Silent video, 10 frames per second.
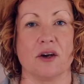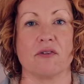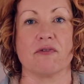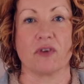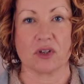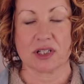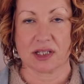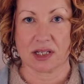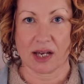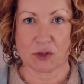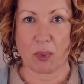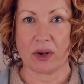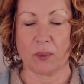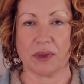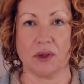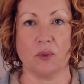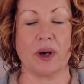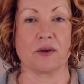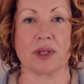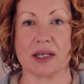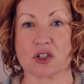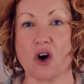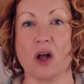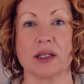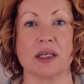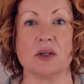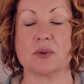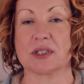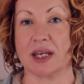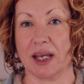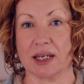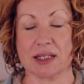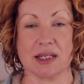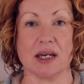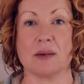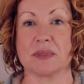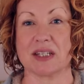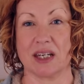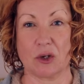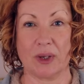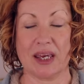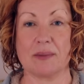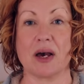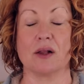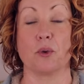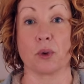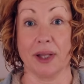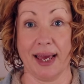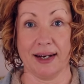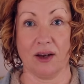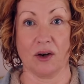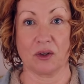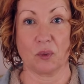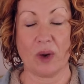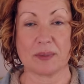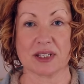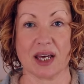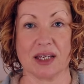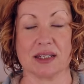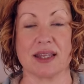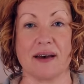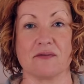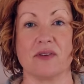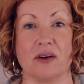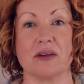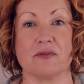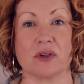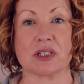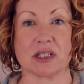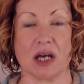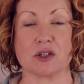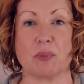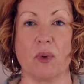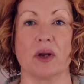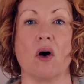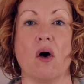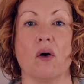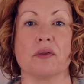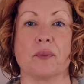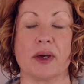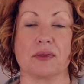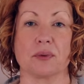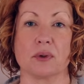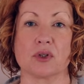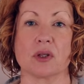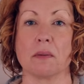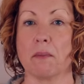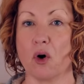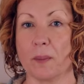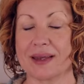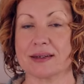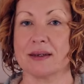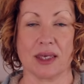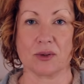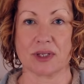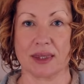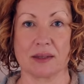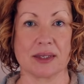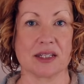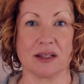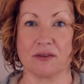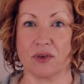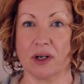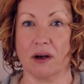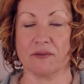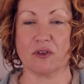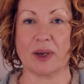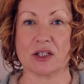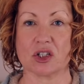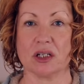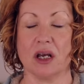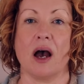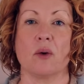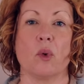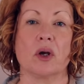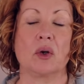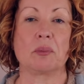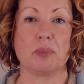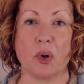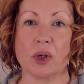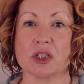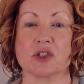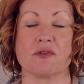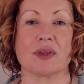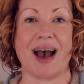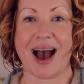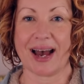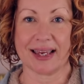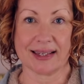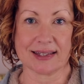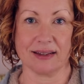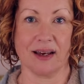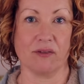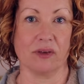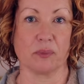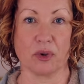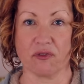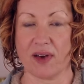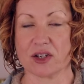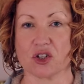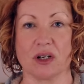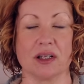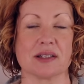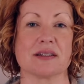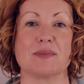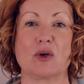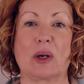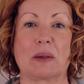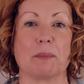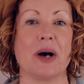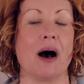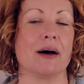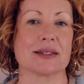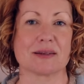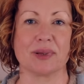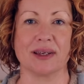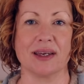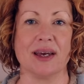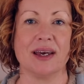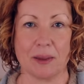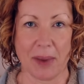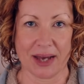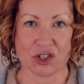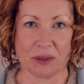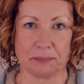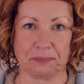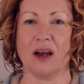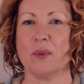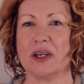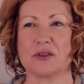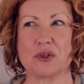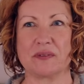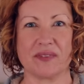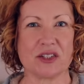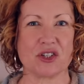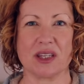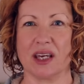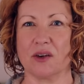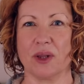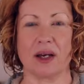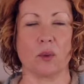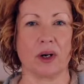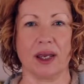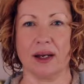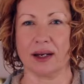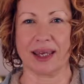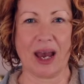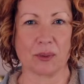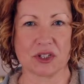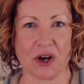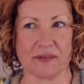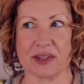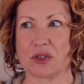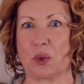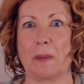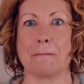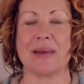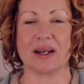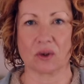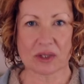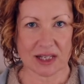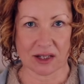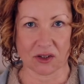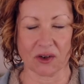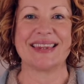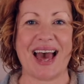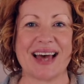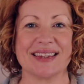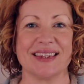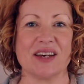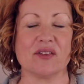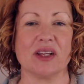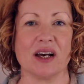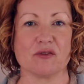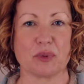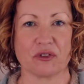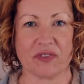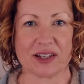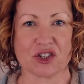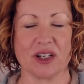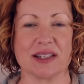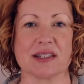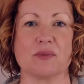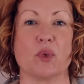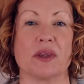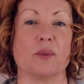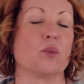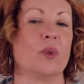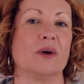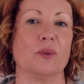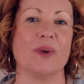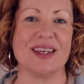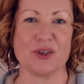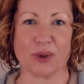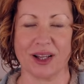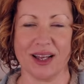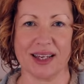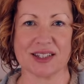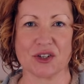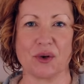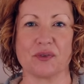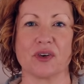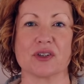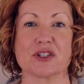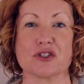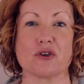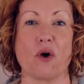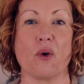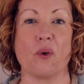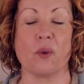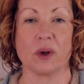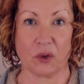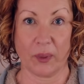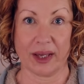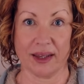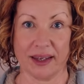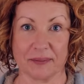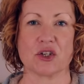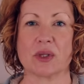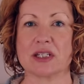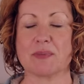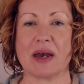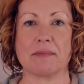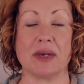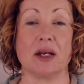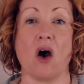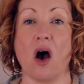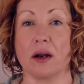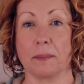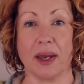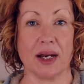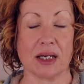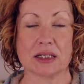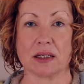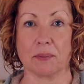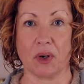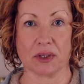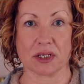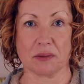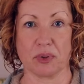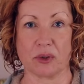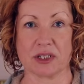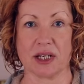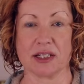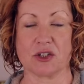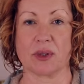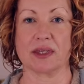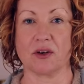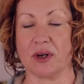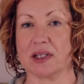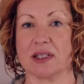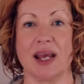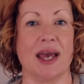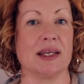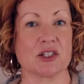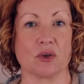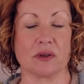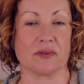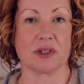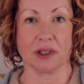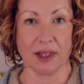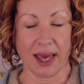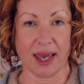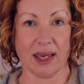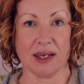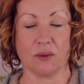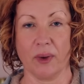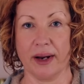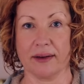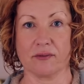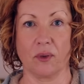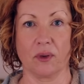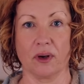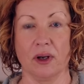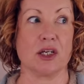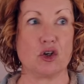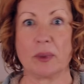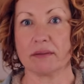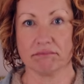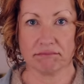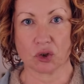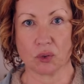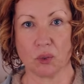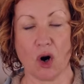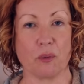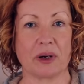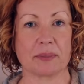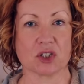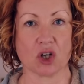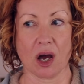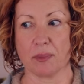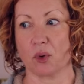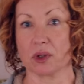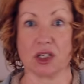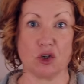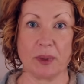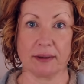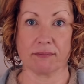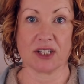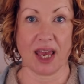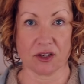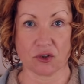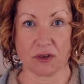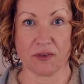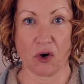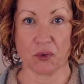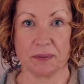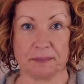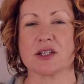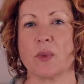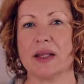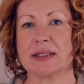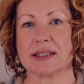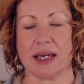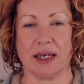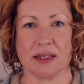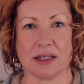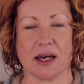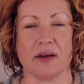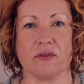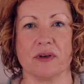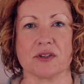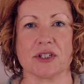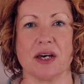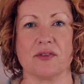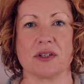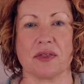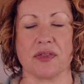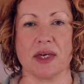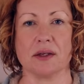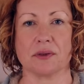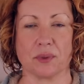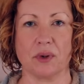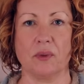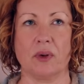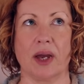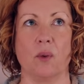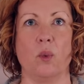their first touch point with you, whether that's calling you, sending a DM, sending you an email, or landing on your website, that very first touch point all the way through to the moment that you send them the delivery confirmation, I want you to push for the highest level of professionalism you can possibly imagine. I want you to envision that you're like working in an accountant's office or a medical center. That level of professionalism will win your clients over so quickly. So this might mean automating automating some parts of the process so that there isn't any sort of delay in waiting for the human to open up the shop or the human to answer the phone, as well as taking the time for yourself to think through, okay,